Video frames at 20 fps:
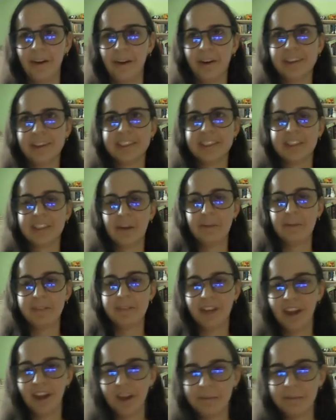
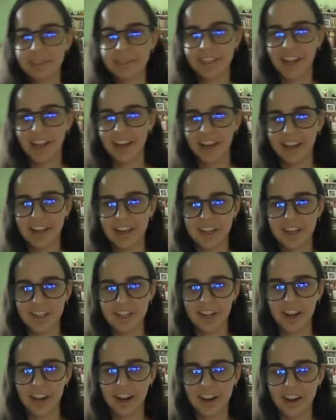Sometimes that can
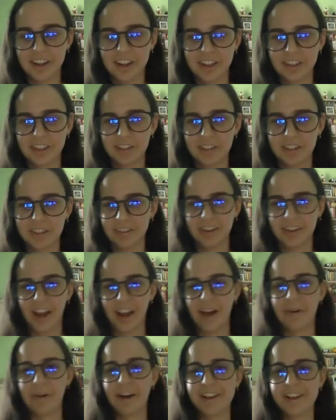change.
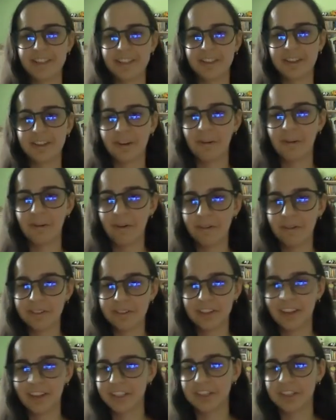Now, as you grow
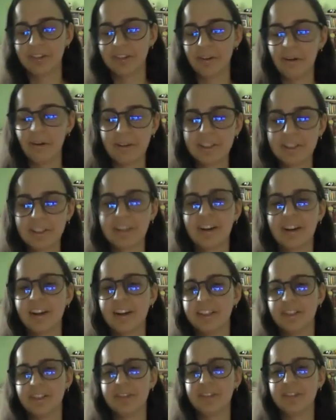older,
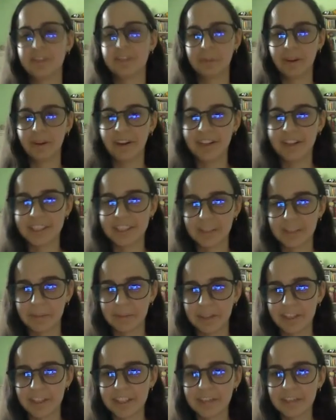as you experience
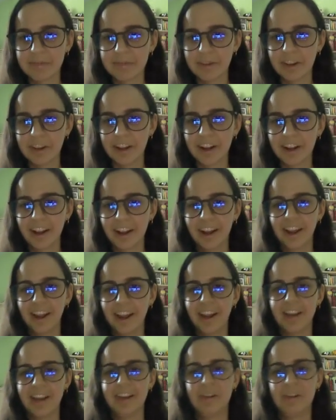something different,
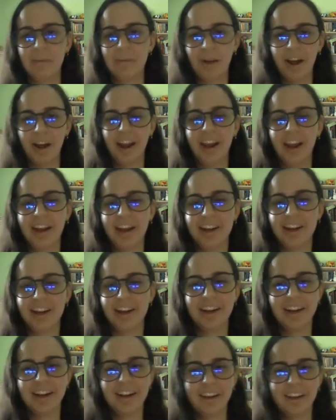you might
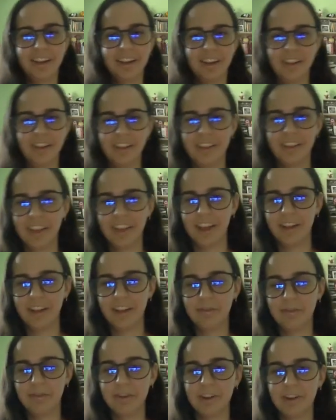then
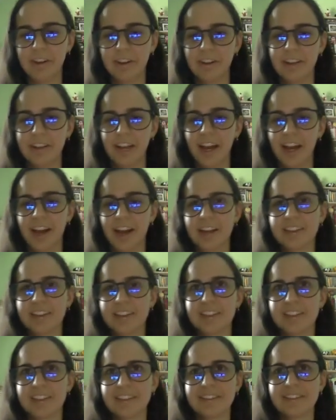feel that
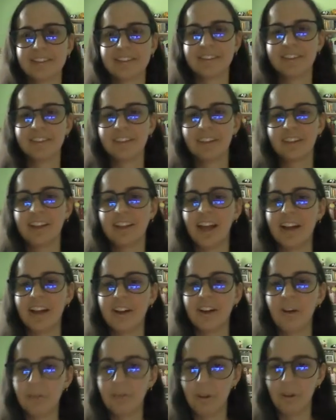
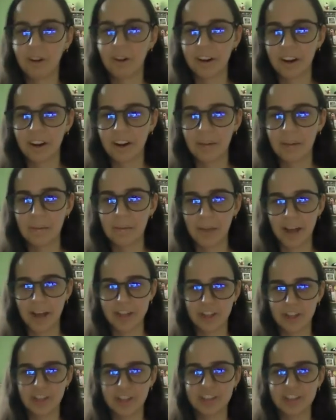no longer
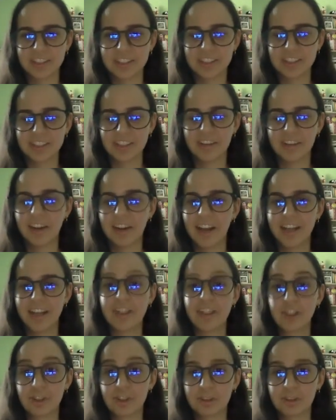matches and
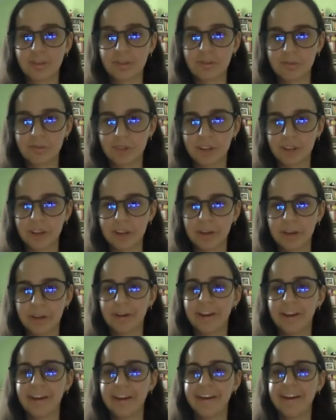is true for you.
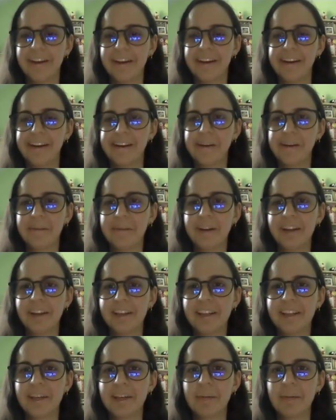And I
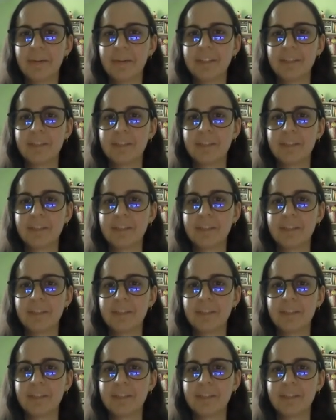think what's